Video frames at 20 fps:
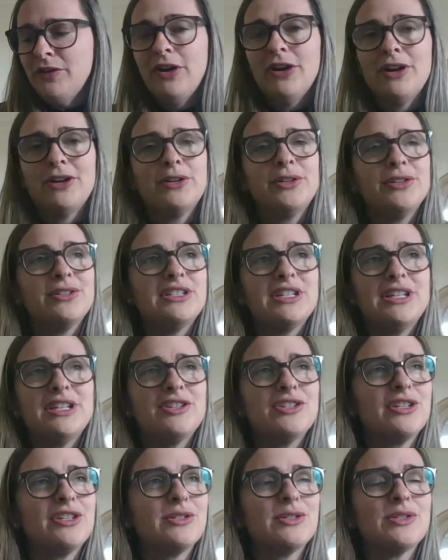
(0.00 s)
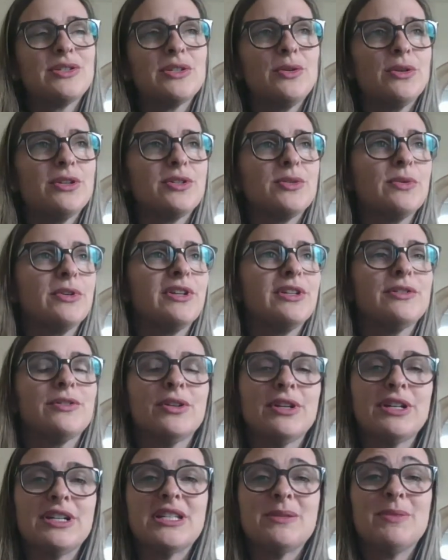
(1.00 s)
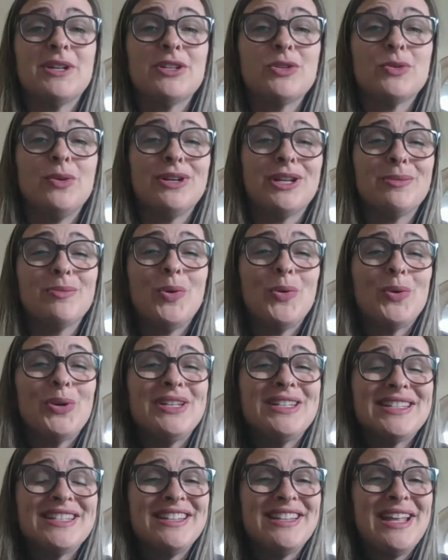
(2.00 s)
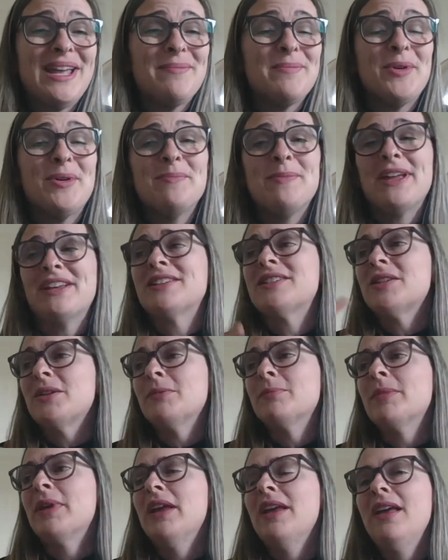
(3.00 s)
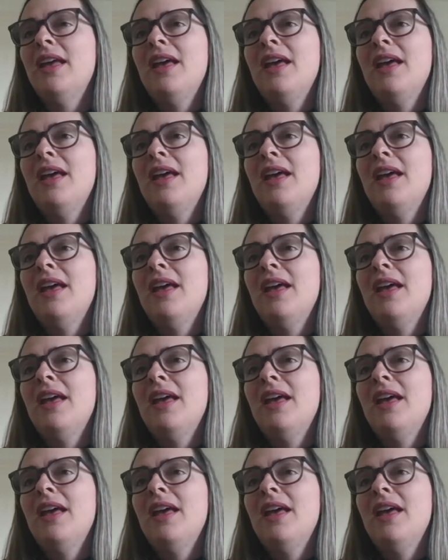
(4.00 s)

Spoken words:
our good teaching scores were increased by 20 points, and that momentum